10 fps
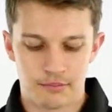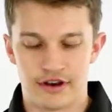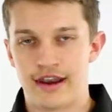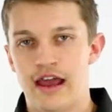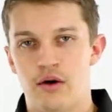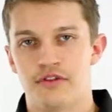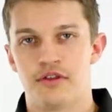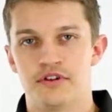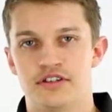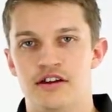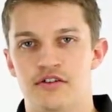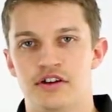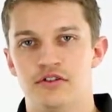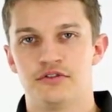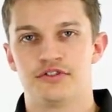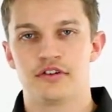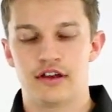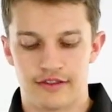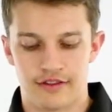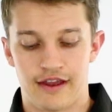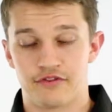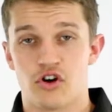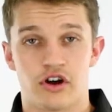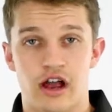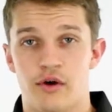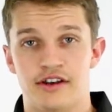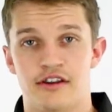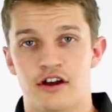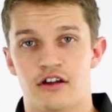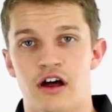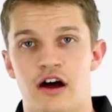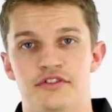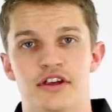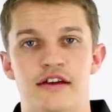but now with the materials that they've got going into the gloves,